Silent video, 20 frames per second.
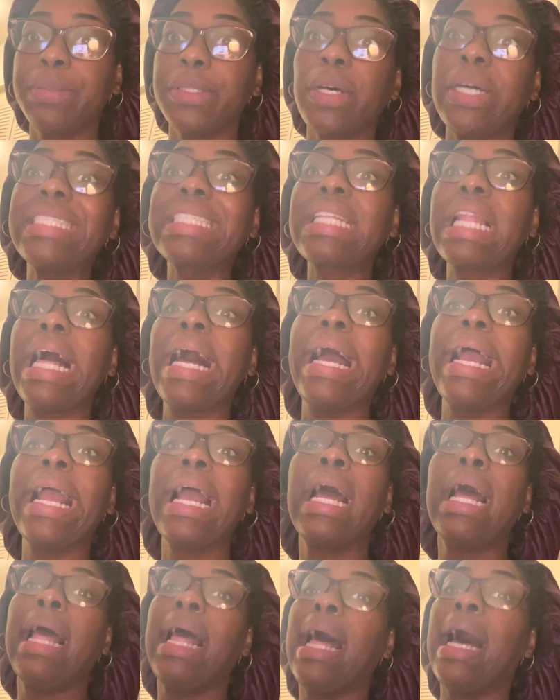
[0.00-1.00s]
So it's like
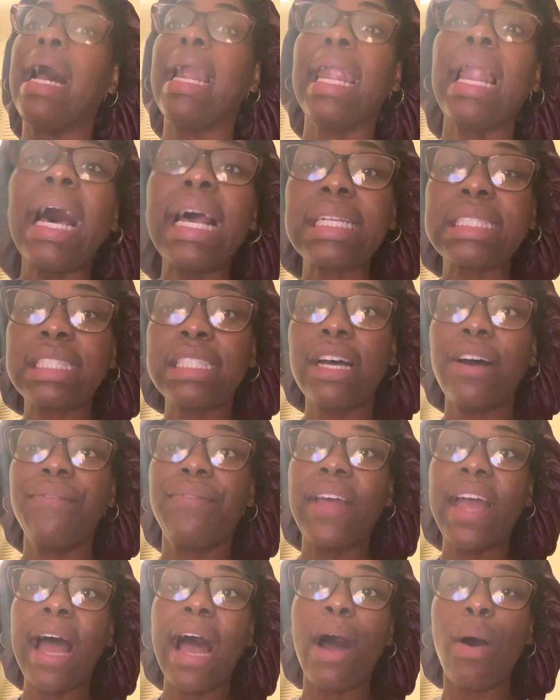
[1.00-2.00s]
a lot of stuff
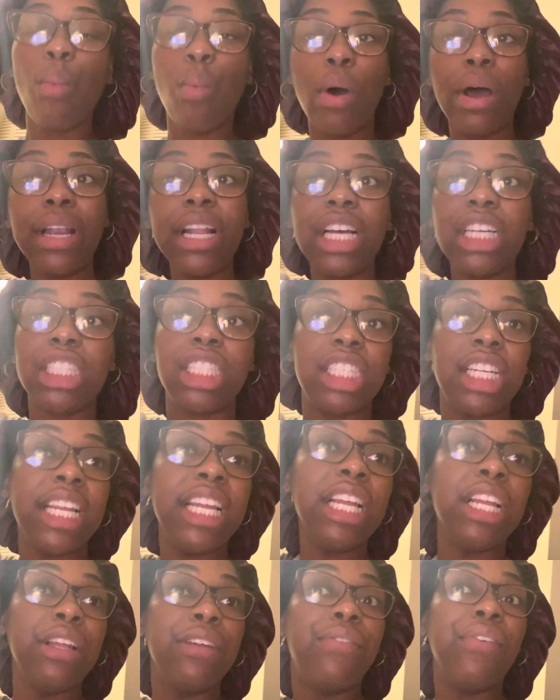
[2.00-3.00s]
that I want to
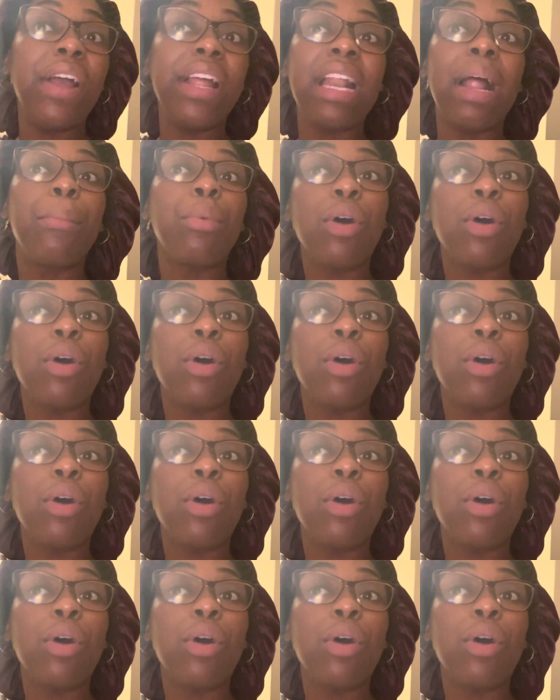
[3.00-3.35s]
achieve and I'm